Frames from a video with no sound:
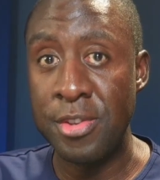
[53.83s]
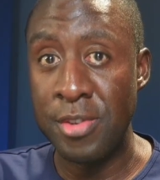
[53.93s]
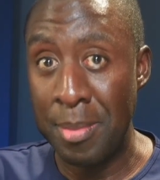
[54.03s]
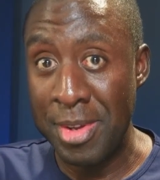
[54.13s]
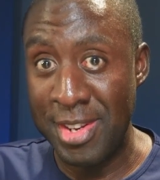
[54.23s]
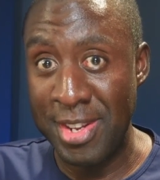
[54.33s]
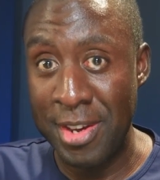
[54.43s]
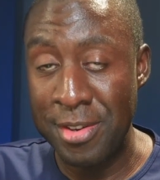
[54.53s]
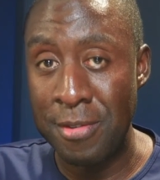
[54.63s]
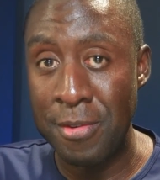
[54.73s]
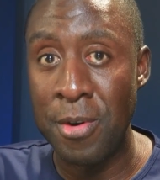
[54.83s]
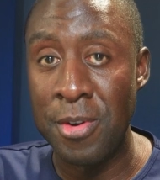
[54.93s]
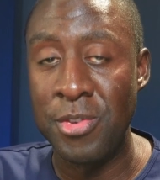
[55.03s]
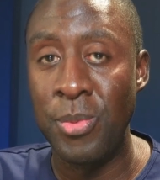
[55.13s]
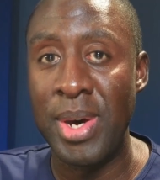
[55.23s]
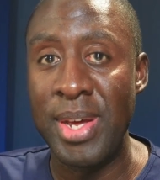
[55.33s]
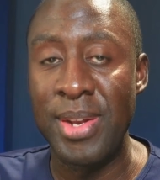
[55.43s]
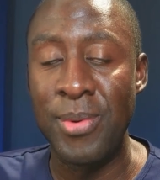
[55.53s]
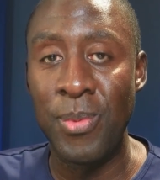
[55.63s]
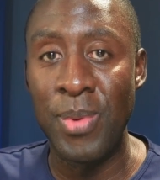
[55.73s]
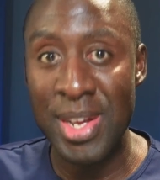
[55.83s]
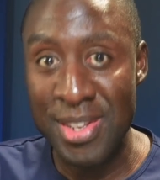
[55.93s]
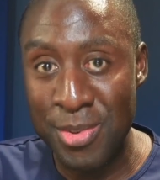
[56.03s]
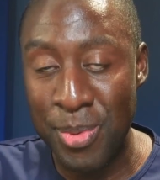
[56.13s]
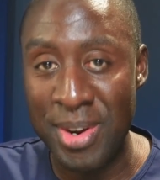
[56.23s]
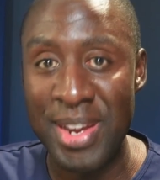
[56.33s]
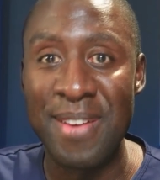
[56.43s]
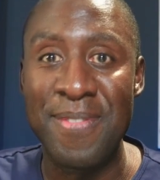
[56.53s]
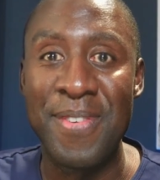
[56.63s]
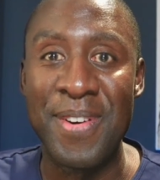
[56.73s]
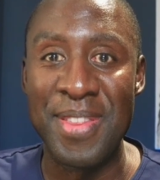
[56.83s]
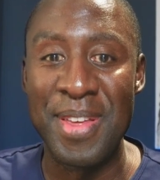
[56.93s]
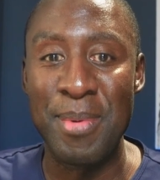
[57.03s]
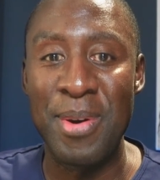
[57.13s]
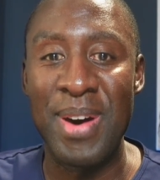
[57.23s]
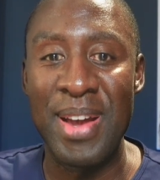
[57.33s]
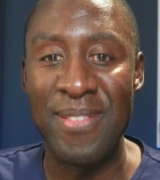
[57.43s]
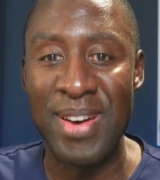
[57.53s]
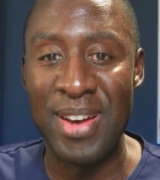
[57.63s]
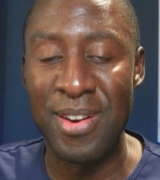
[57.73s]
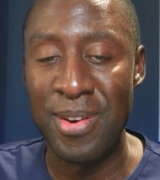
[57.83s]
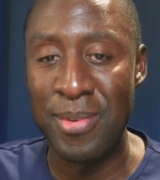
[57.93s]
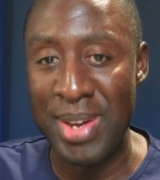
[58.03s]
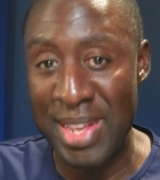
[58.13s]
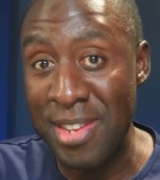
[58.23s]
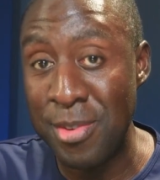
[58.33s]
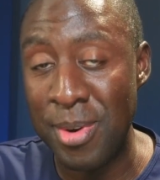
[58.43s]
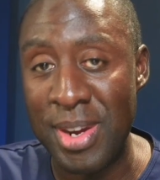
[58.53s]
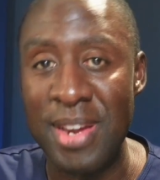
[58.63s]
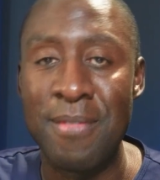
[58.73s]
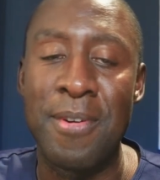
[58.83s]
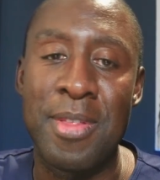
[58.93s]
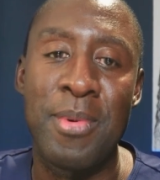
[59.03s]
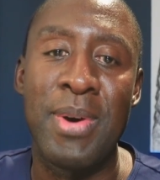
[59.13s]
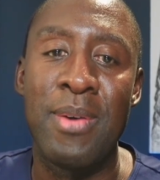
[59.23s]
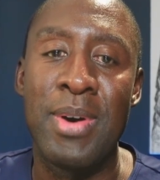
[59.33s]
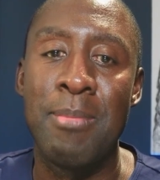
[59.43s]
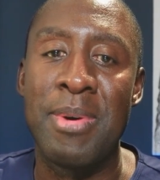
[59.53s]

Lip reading: I'm going to tell you, of course, what was working for them quite well, or what is working for them quite well. But